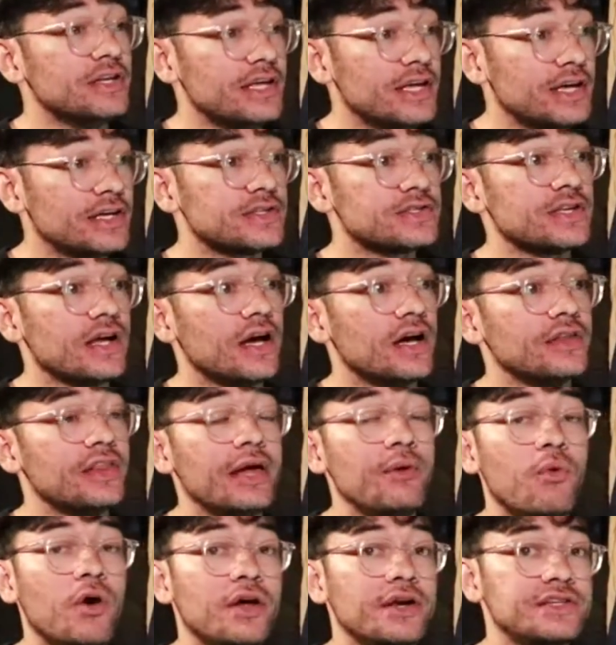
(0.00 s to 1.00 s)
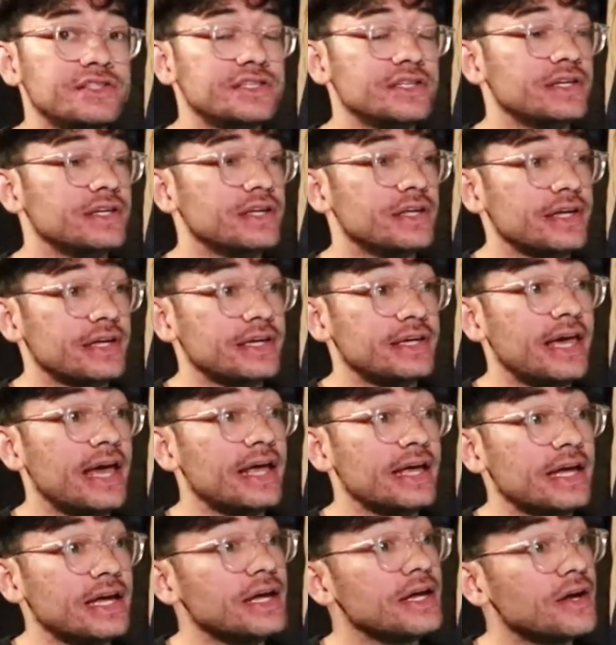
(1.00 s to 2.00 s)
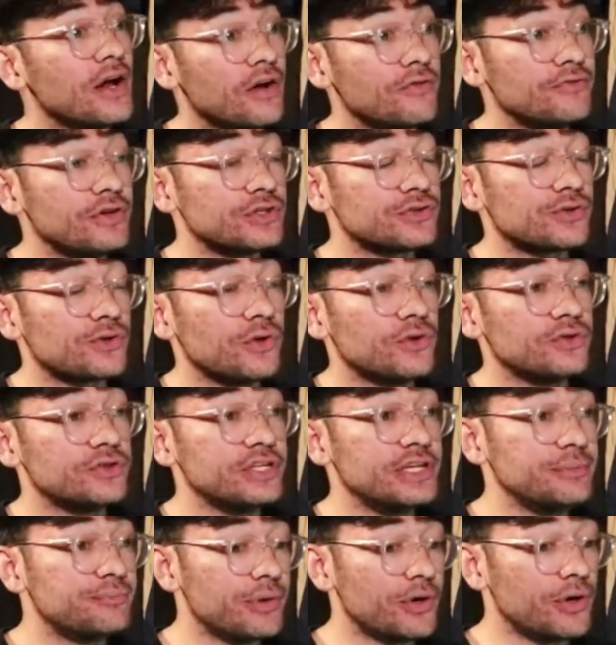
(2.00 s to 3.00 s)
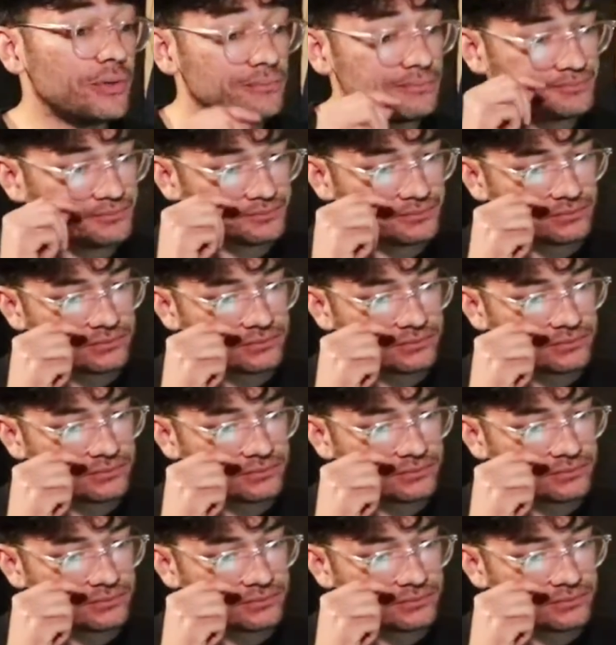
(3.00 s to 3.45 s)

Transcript: the Knicks, they wanted to get in on Victor Oladipo.